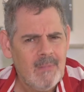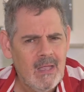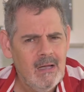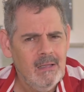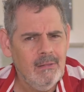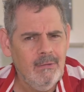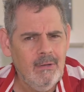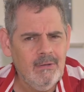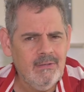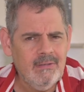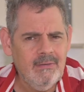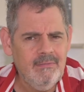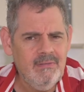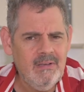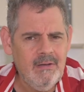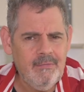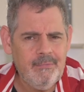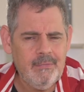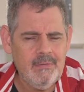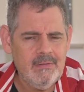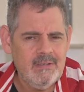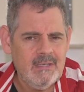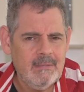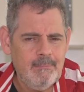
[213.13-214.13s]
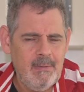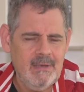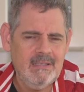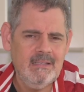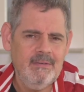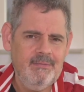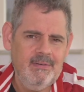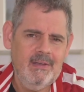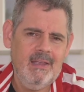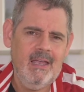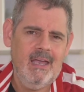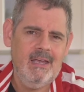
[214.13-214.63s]
Lots of different
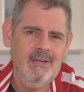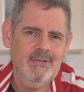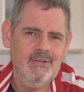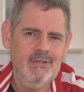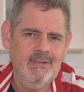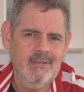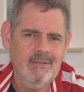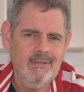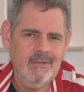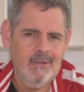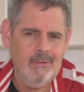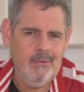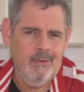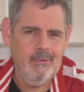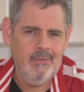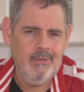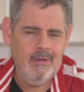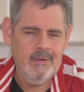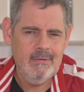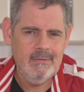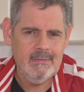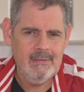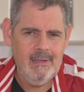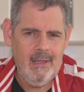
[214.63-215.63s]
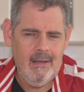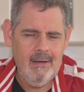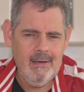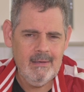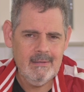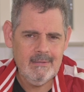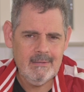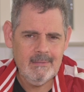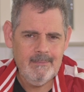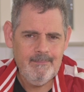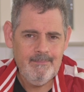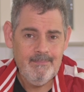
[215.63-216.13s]
specifications along those
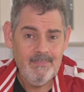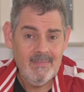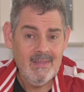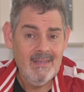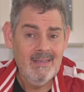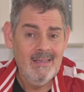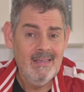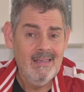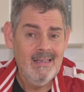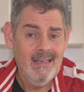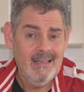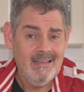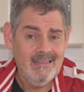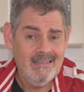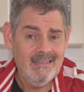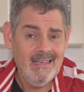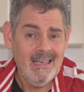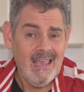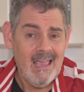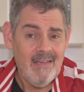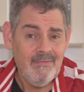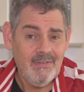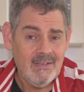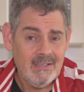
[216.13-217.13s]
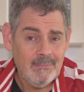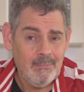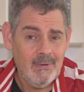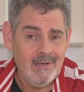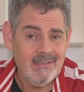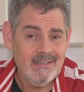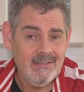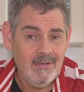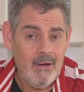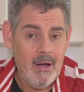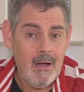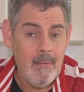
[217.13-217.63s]
lines. And
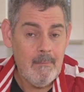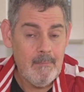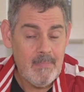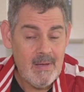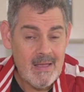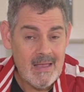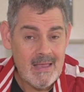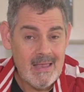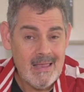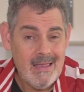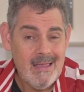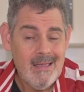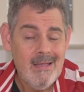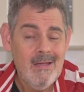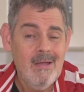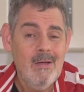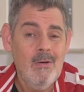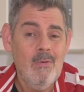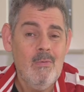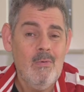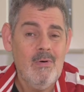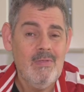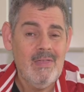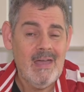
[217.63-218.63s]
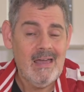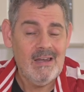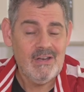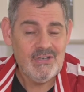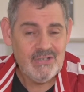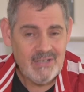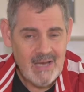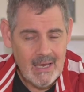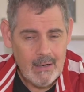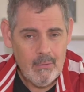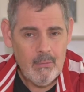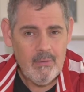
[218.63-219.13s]
CFexpress Type B, without a
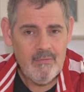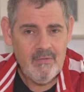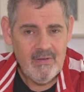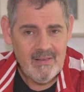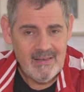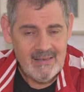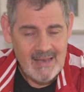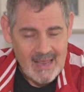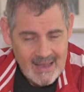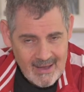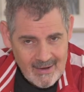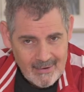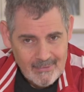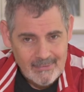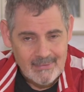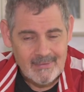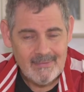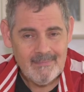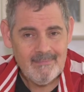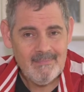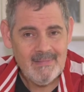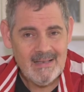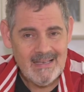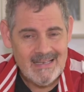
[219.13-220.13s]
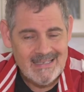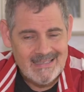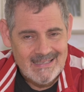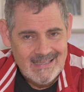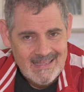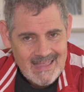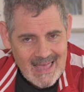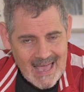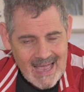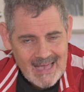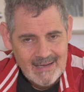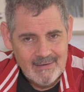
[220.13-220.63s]
shadow of a doubt, is
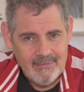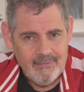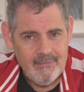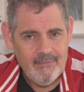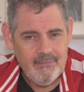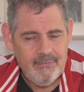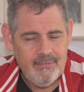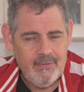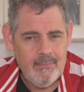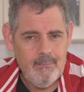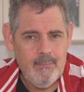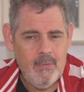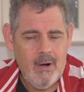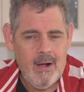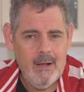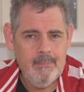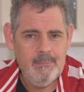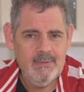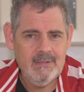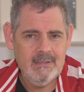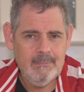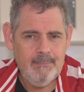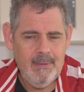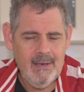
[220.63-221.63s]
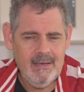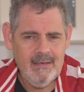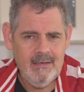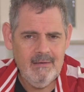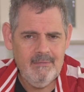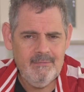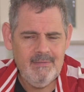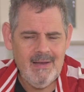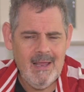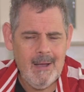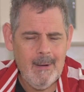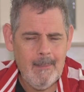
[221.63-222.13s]
that from my
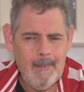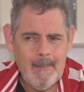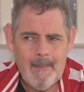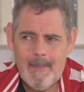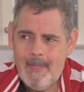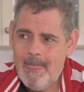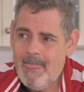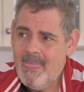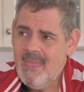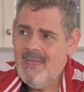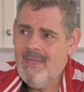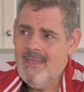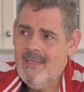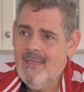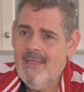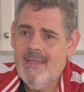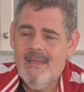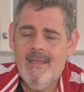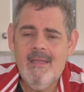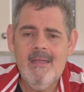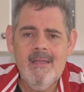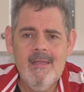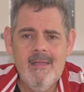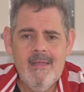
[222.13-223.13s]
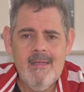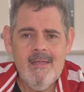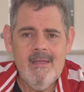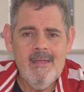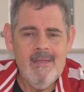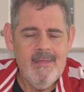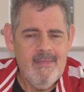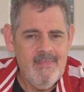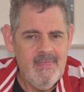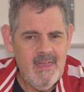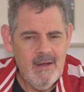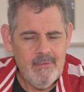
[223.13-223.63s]
perspective. Now,
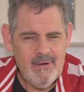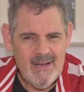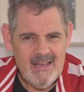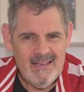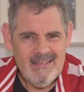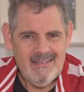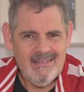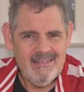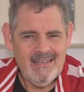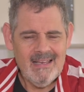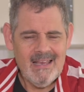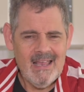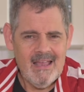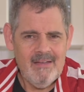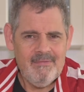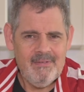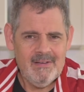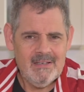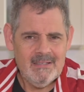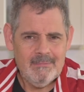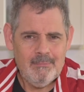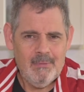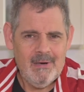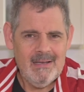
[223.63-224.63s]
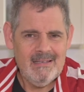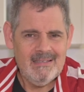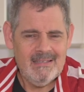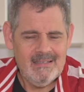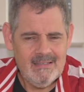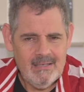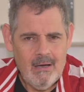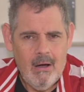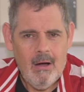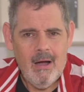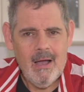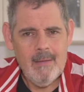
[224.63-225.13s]
there is CFexpress
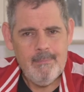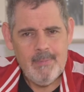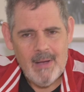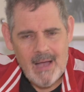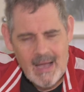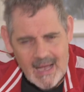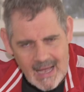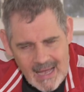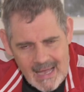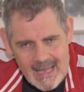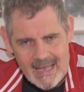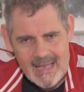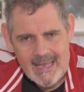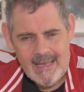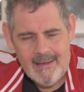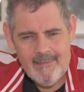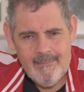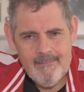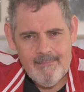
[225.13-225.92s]
Type A,